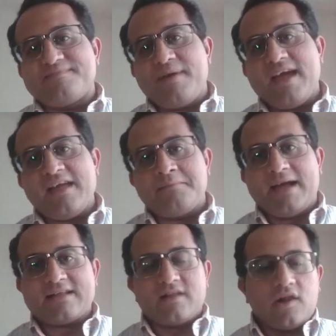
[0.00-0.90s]
paying
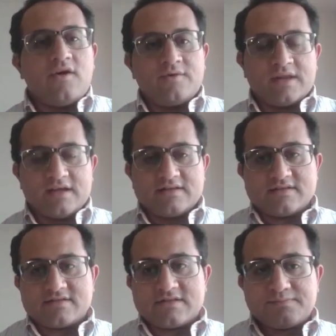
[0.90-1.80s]
back the loan
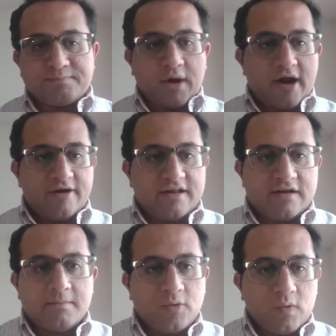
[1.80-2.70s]
is priority
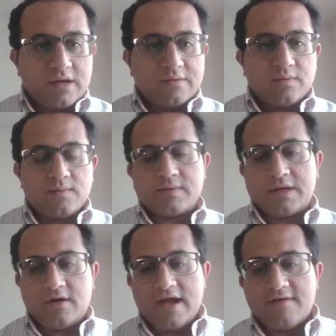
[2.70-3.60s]
number one.
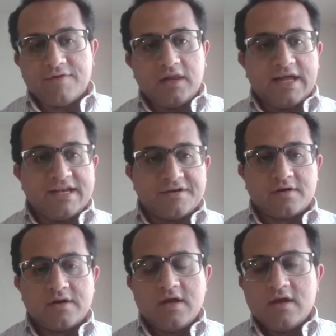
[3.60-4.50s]
Every
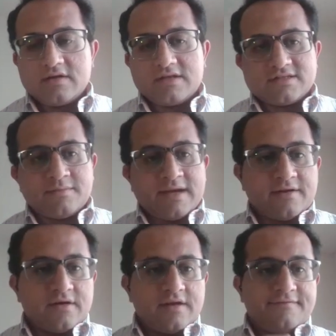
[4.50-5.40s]
lender, doesn't
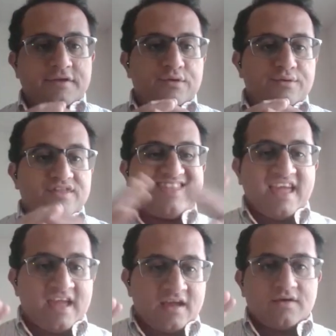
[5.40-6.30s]
matter if you
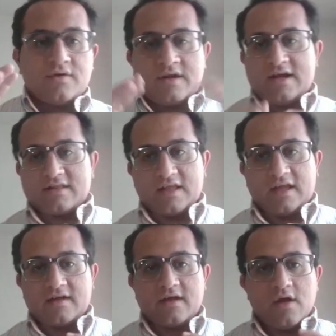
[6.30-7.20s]
think or not
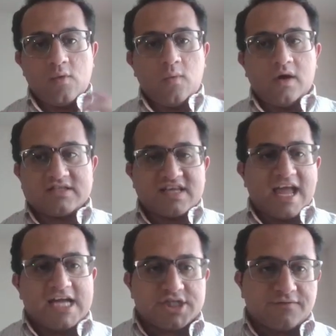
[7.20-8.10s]
think, wants
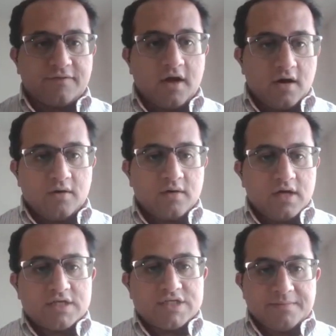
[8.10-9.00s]
cash flow
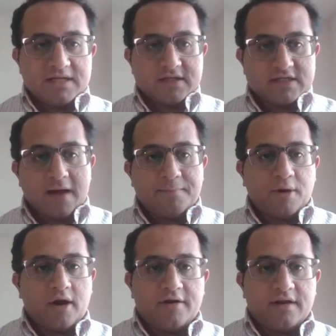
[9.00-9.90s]
to be the top
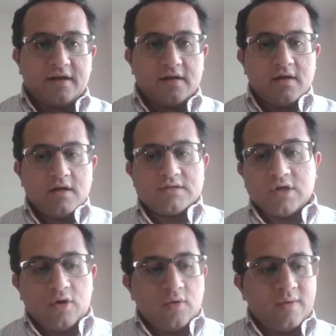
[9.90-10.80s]
priority.
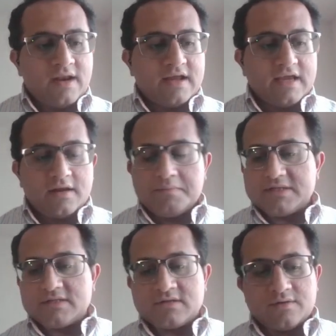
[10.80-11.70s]
So when I get a
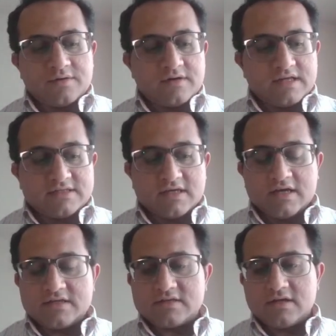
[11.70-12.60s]
business owner that
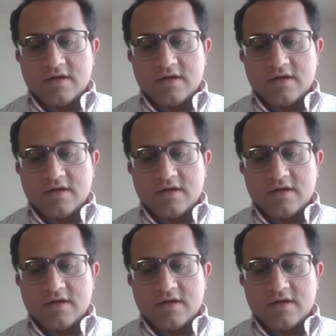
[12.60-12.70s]
says